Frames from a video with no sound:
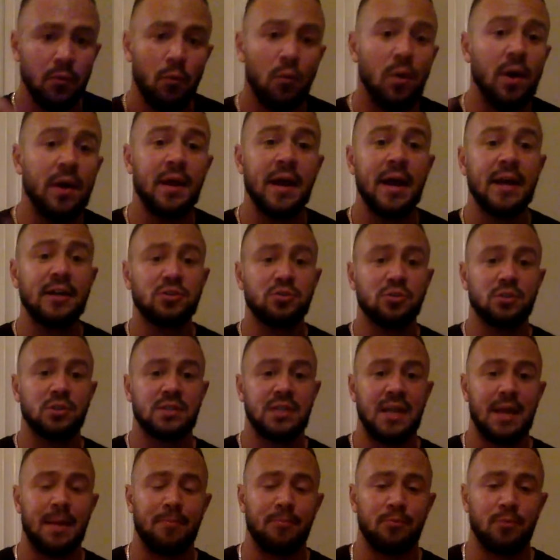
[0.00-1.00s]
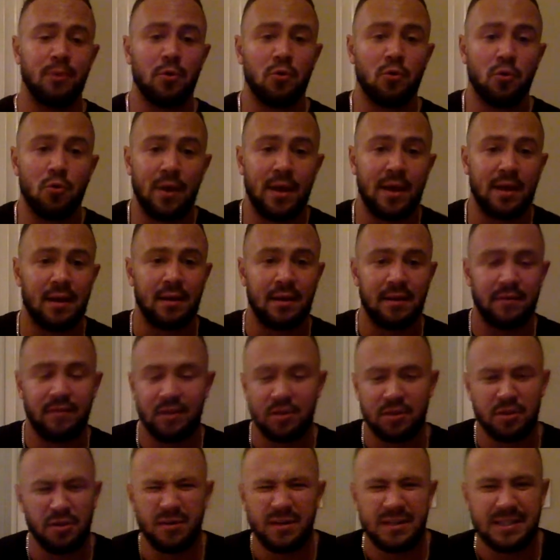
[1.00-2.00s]
One extra tip real quick, I'll give you
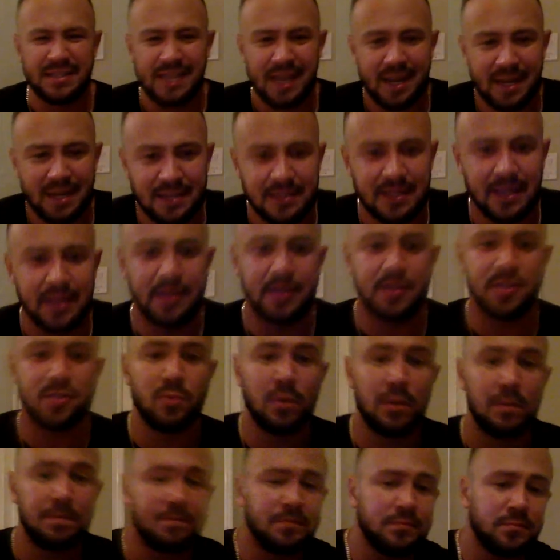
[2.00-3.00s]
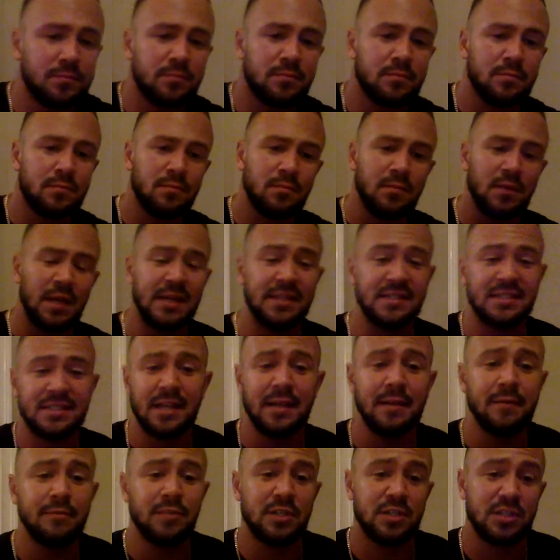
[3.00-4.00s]
30 seconds on this one.
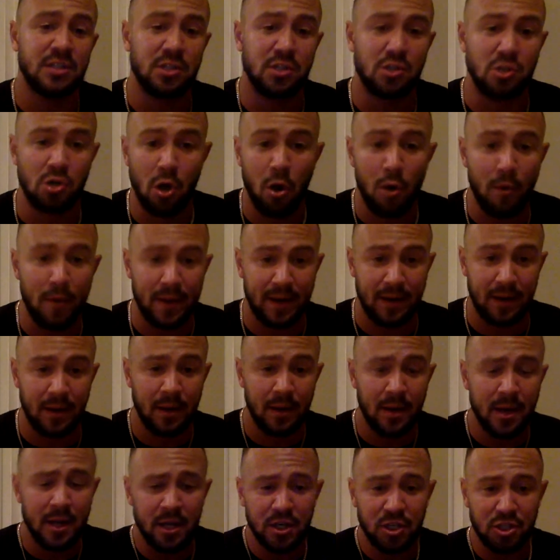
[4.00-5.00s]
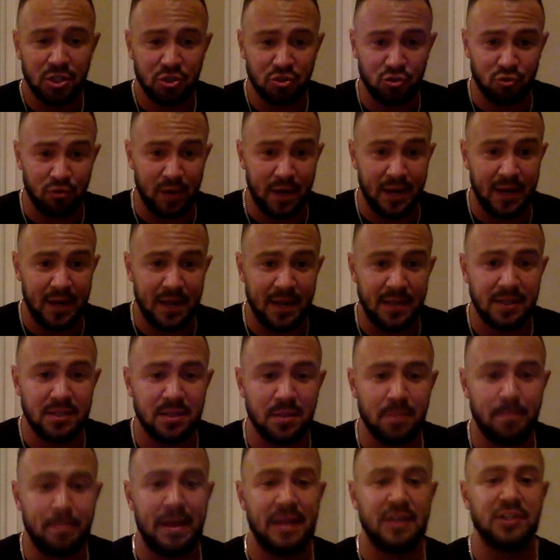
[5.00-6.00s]
Instead of just going straight into
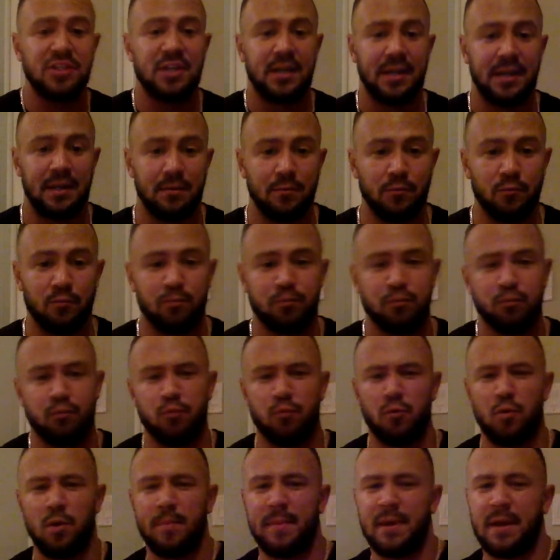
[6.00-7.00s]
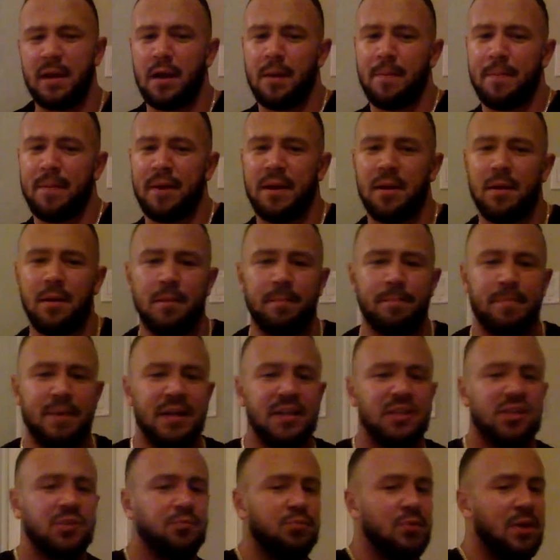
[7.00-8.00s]
benching and warming up on a
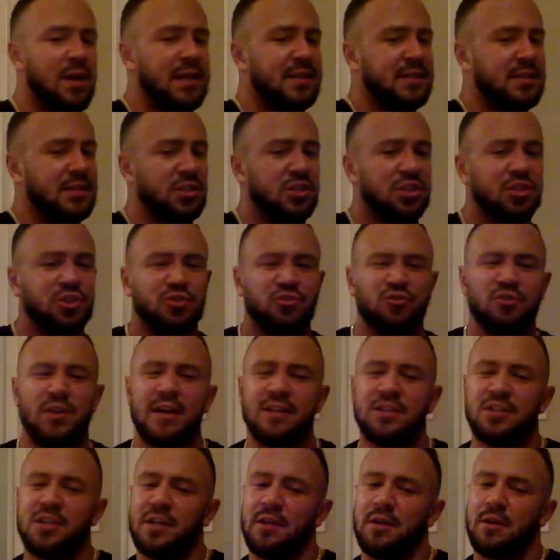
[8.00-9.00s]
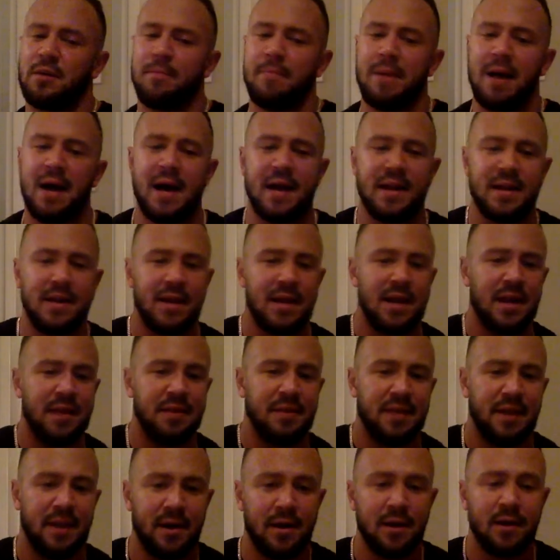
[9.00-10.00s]
bench press and stretching your body on
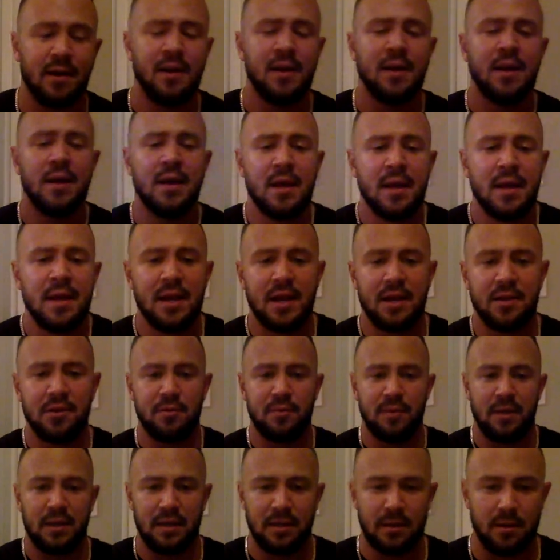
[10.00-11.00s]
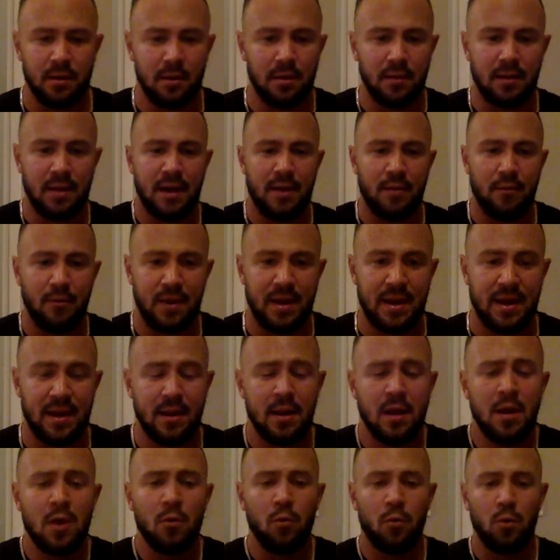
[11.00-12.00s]
there and doing, lightweight
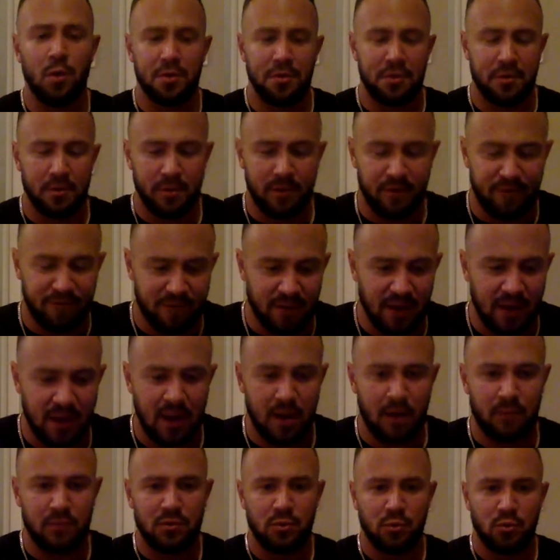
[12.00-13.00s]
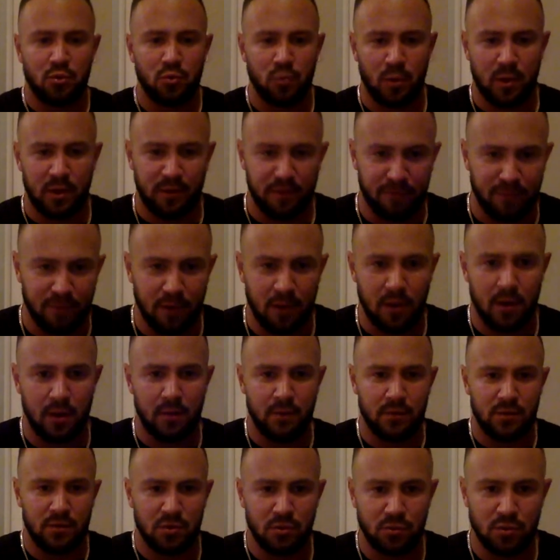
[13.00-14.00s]
135,
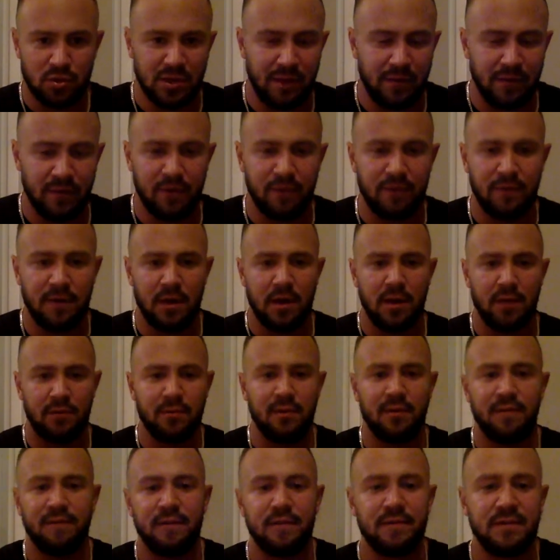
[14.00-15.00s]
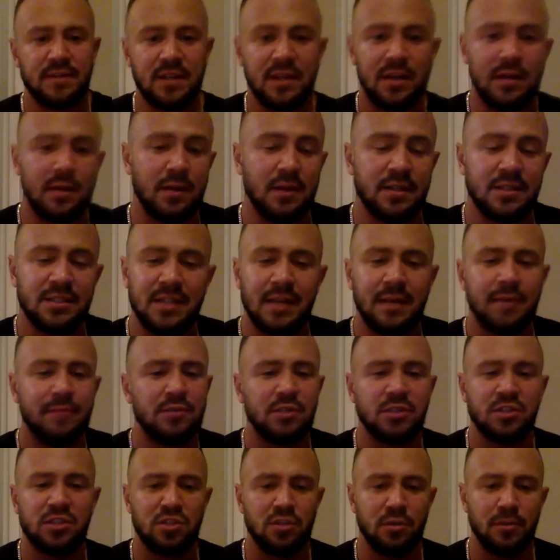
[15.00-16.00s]
225, 275, 315, instead of
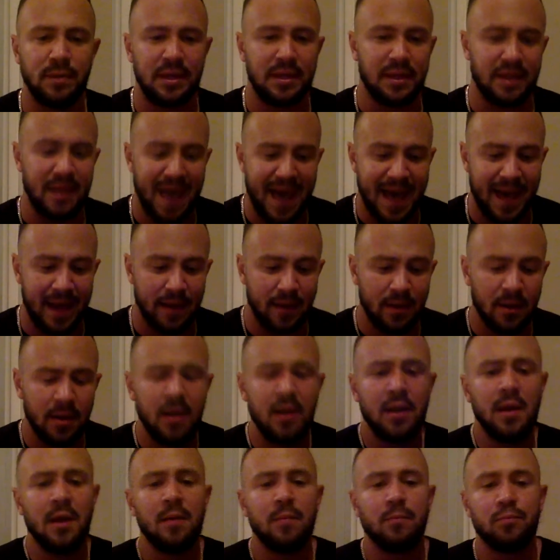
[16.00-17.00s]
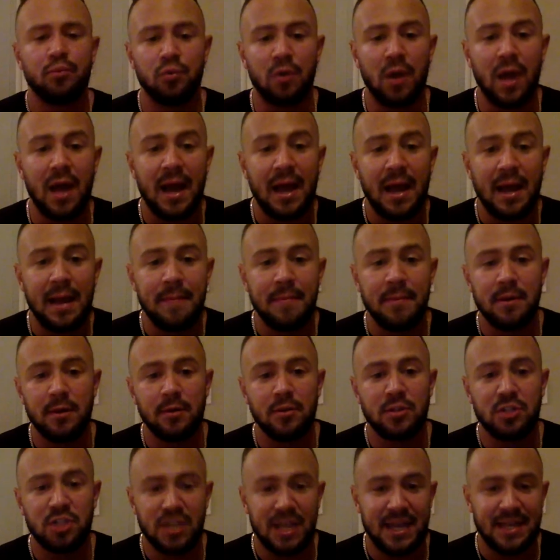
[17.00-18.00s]
just doing that, prime your
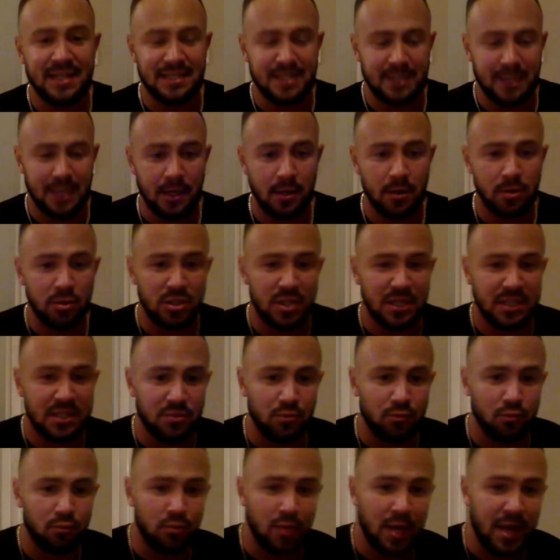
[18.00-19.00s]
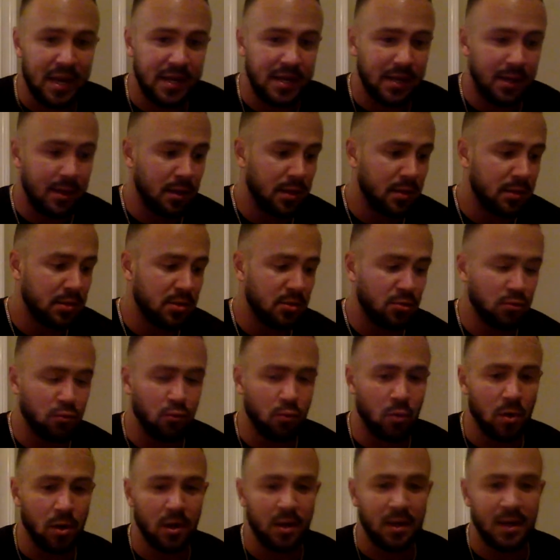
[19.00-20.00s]
chest, get your chest ready to
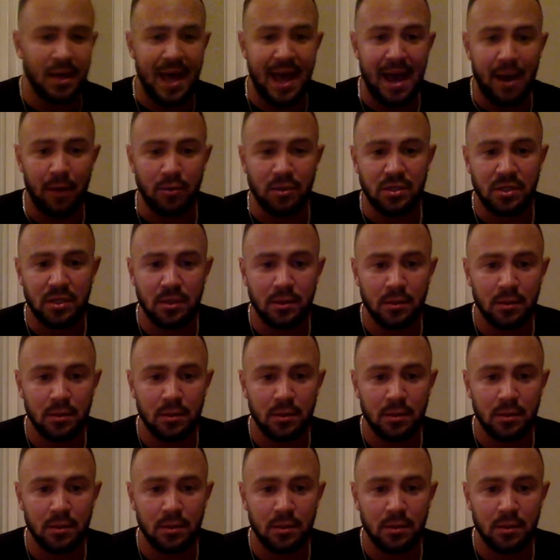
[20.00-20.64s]
work out.